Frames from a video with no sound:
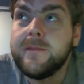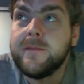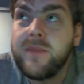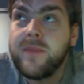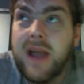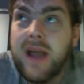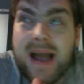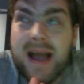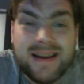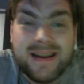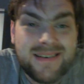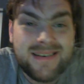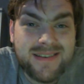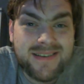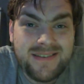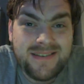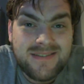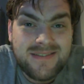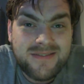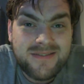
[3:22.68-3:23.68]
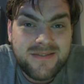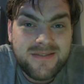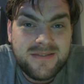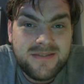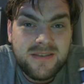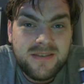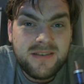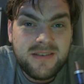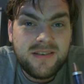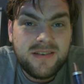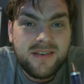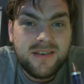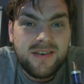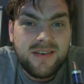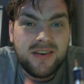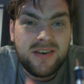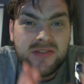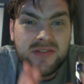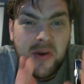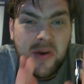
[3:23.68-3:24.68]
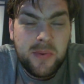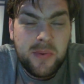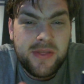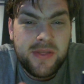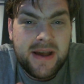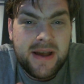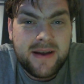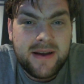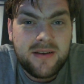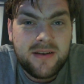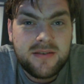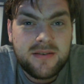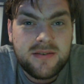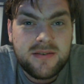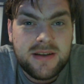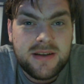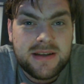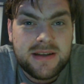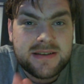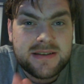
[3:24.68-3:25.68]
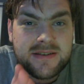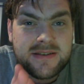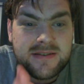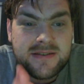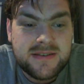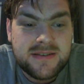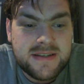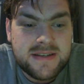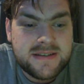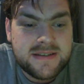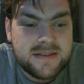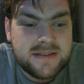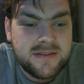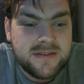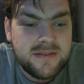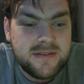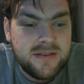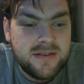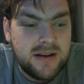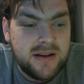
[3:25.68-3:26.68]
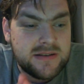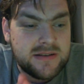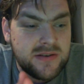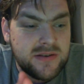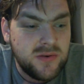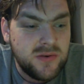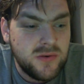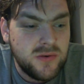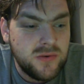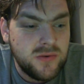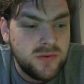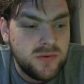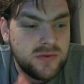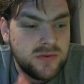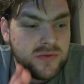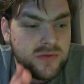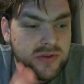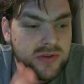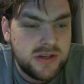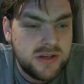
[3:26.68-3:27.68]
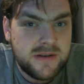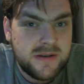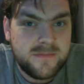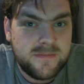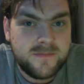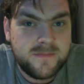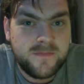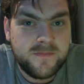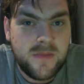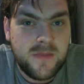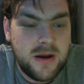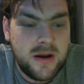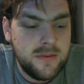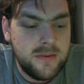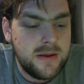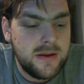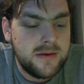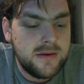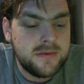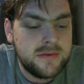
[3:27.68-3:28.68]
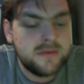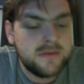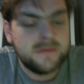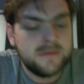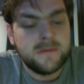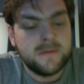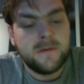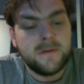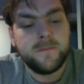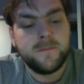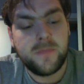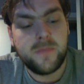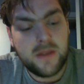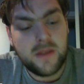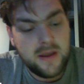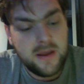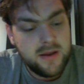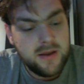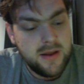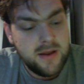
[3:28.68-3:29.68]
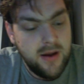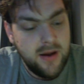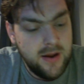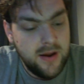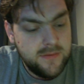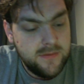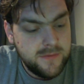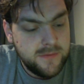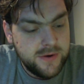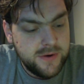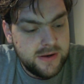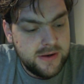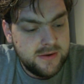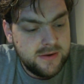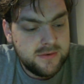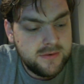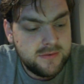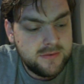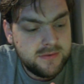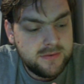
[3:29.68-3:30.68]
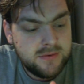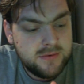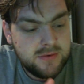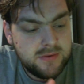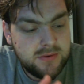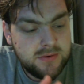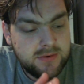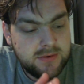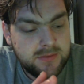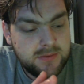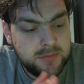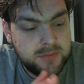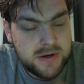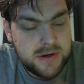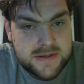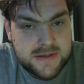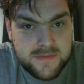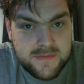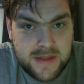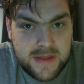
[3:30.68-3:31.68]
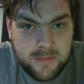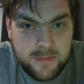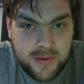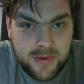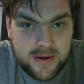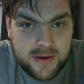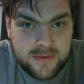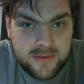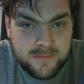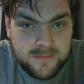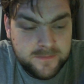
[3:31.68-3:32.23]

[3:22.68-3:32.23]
And, on top of that, it is consistent as all shit. I mean, every press of that button